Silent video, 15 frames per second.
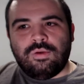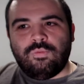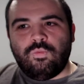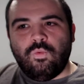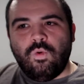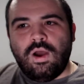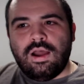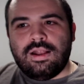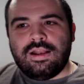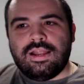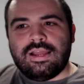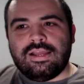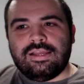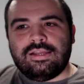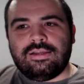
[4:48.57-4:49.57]
One
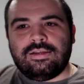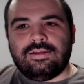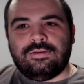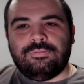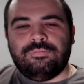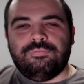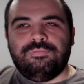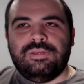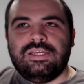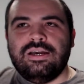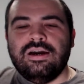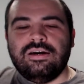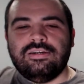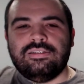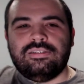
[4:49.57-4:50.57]

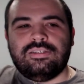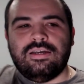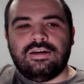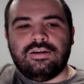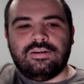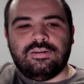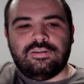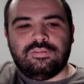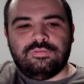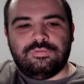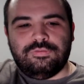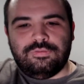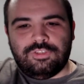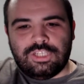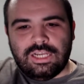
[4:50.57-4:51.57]
because
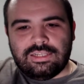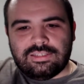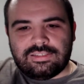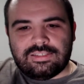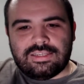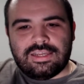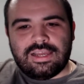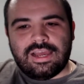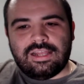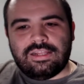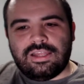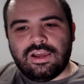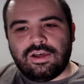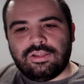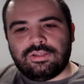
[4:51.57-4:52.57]
of jealousy, and
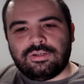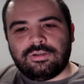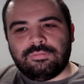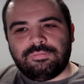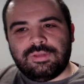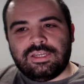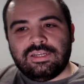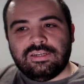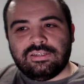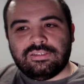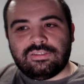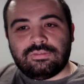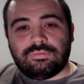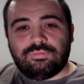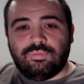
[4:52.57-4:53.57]
the other
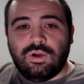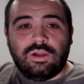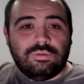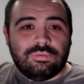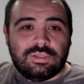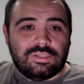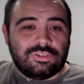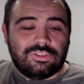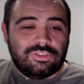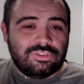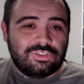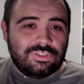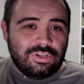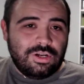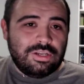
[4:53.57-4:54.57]
because, well, they're just
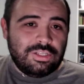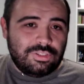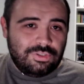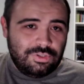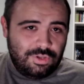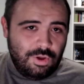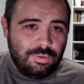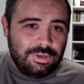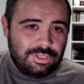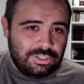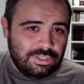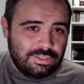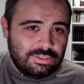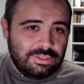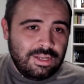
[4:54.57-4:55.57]
starting to know each
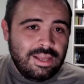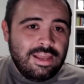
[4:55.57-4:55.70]
other.